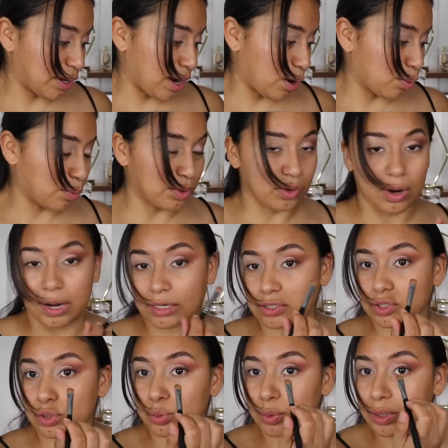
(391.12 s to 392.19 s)
now, whether I
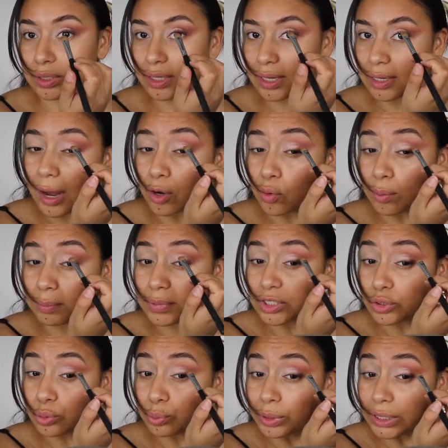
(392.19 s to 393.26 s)
do it like I go in
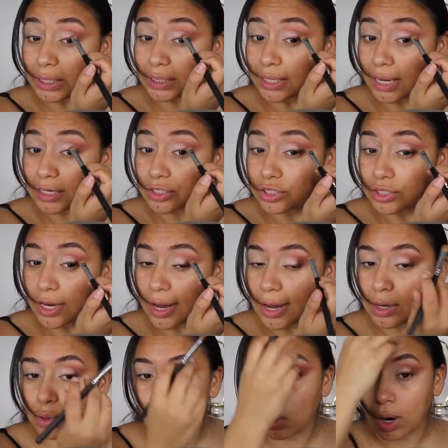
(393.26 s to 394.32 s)
between that
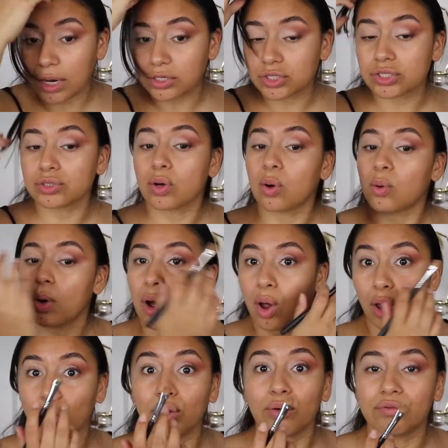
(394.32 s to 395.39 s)
shade or I just go
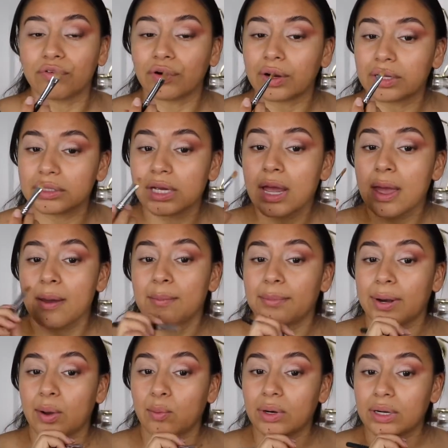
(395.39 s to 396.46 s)
all over it.
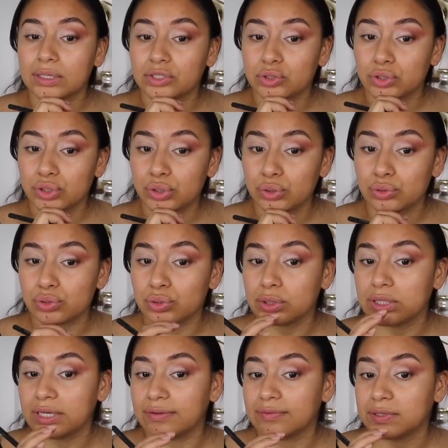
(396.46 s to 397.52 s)
But I want to choose to
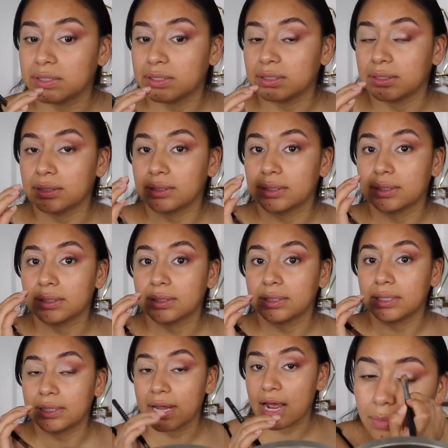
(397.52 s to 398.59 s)
leave the
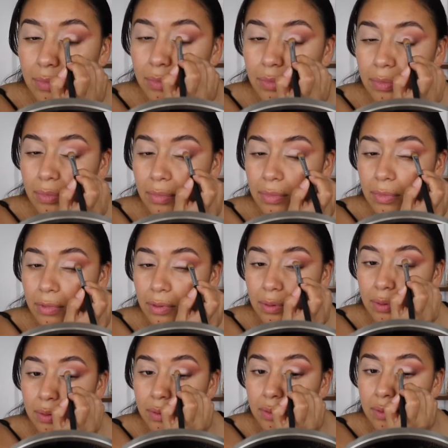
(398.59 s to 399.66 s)
lash line
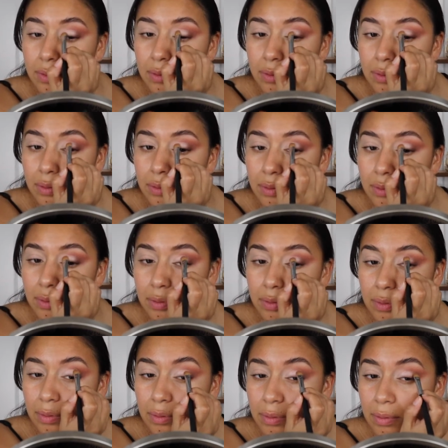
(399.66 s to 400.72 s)
darker, so I will try to
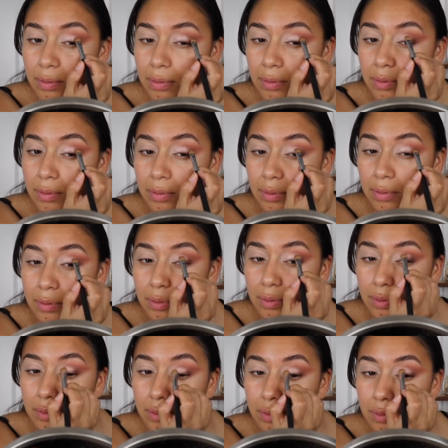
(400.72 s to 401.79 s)
just kind of like make a
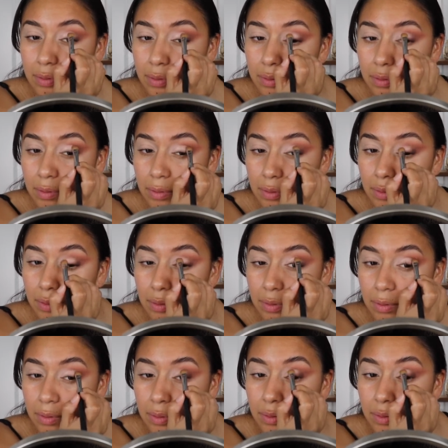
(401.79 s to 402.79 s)
line in between